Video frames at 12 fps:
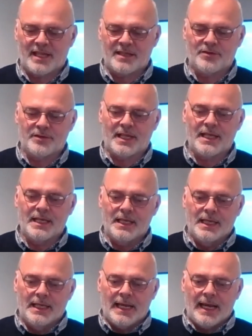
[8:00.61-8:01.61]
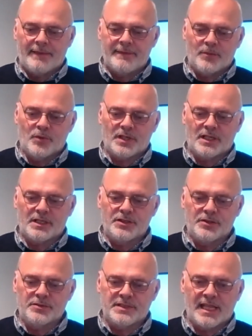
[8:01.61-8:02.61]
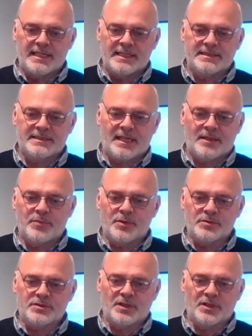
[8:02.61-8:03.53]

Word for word: that on it, and then what I use then is samples.